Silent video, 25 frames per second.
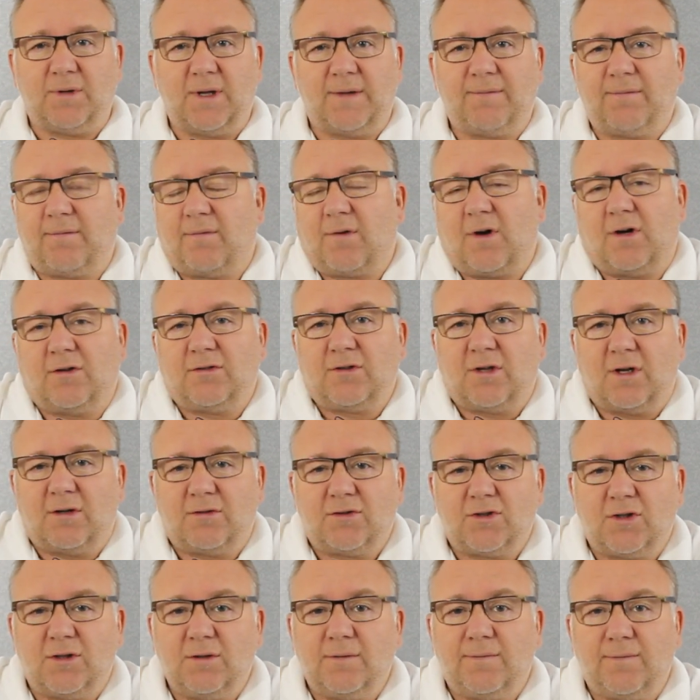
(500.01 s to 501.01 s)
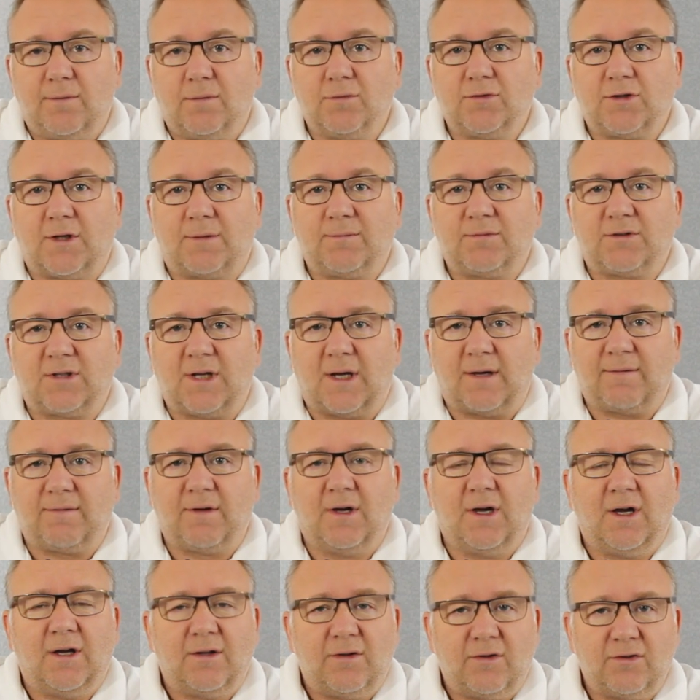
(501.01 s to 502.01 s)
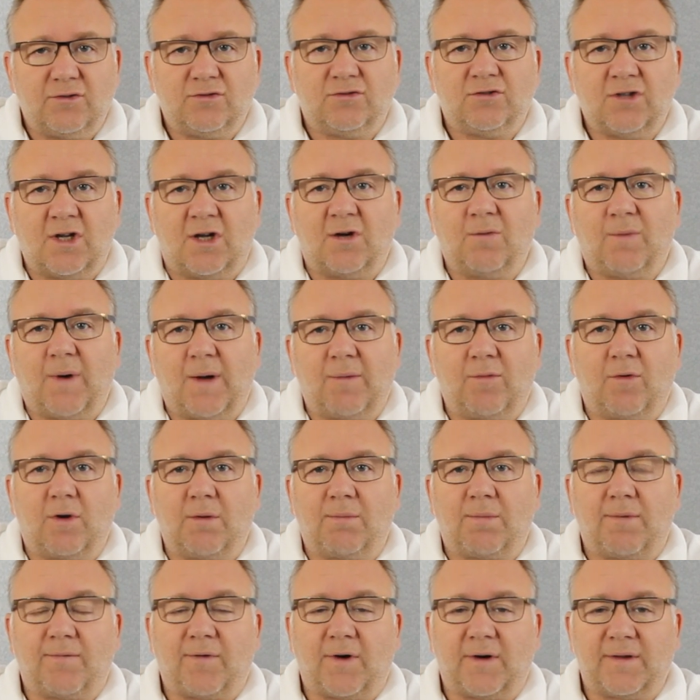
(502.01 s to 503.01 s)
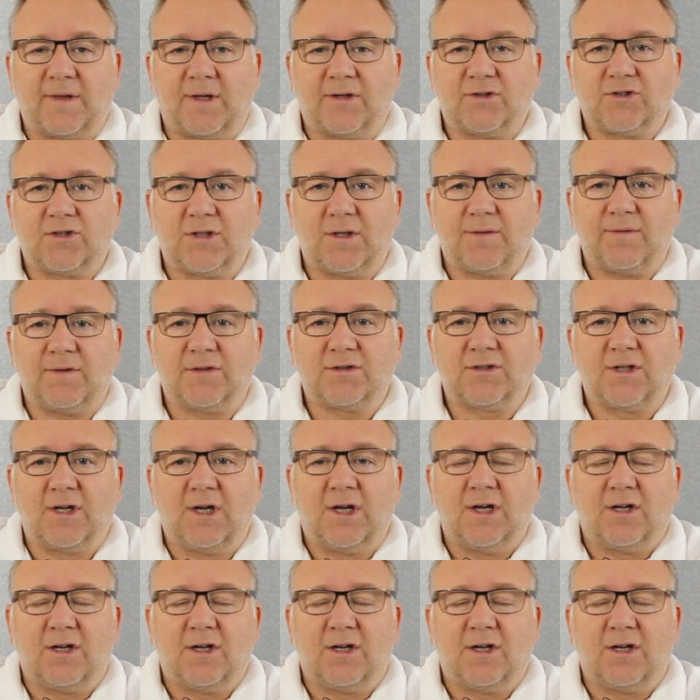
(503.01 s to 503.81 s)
Even we've got 2 full-time staff, there's no way we could provide that service.